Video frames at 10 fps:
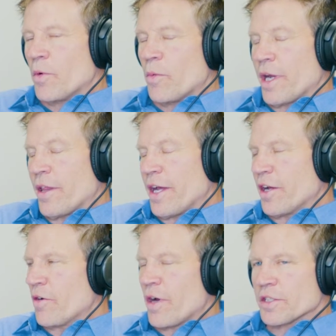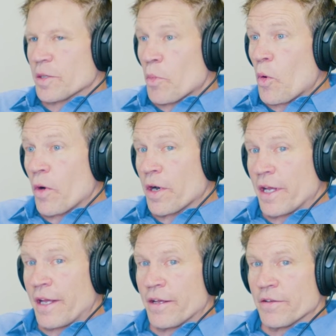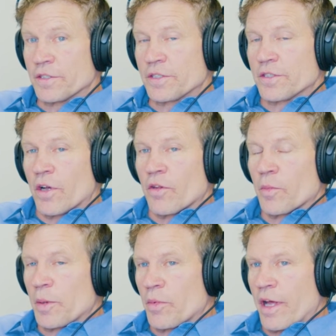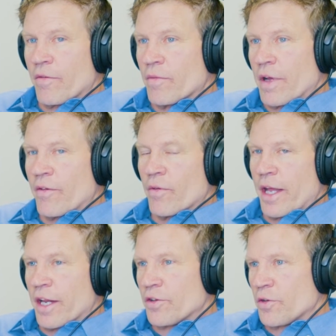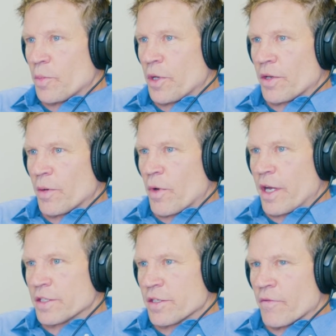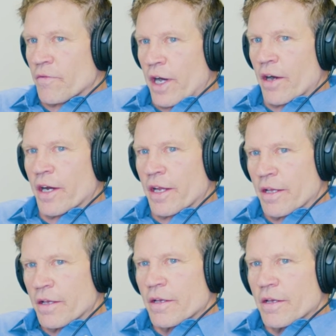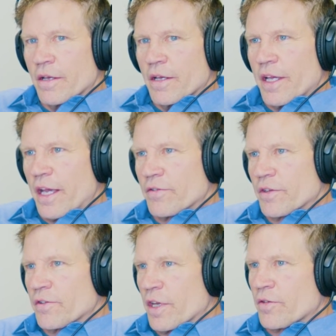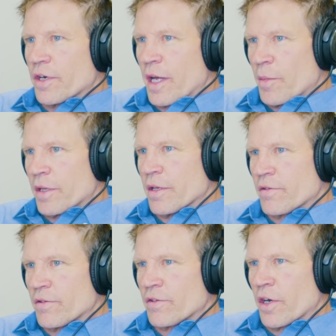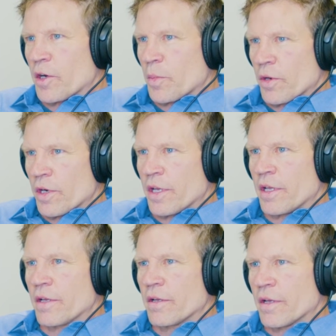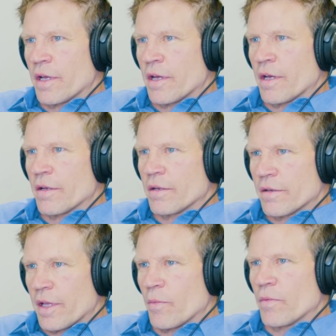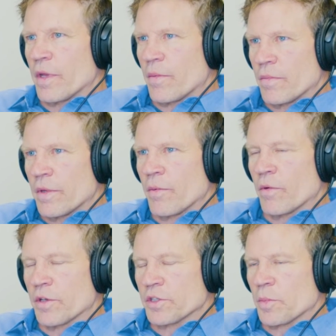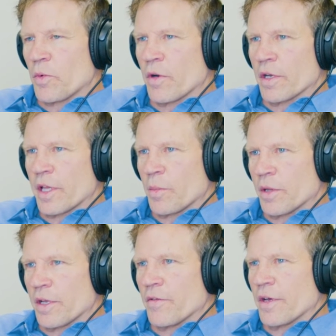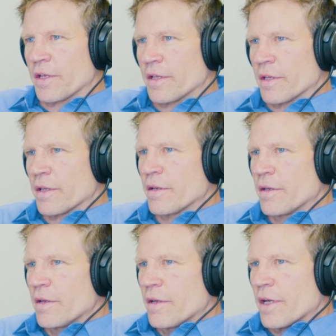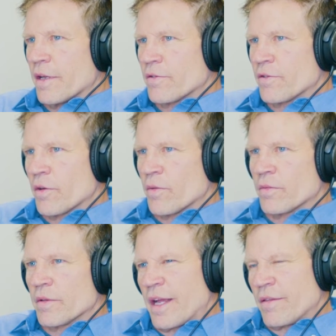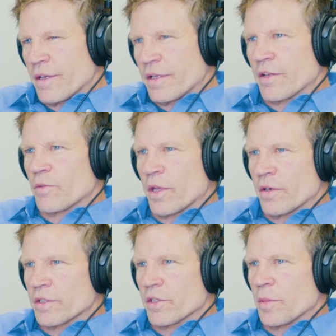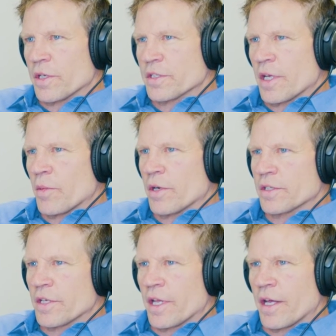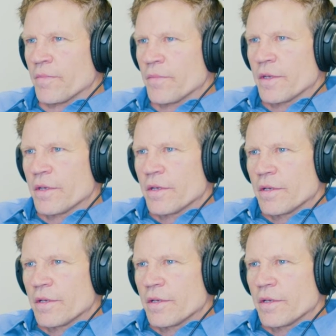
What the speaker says: Well, what I like across the board is all the people I've ran into building wise, they're very KC centric. I mean, this is their community. They really support it. They believe in it, and so I think that's why there's a little bit of stubbornness to that.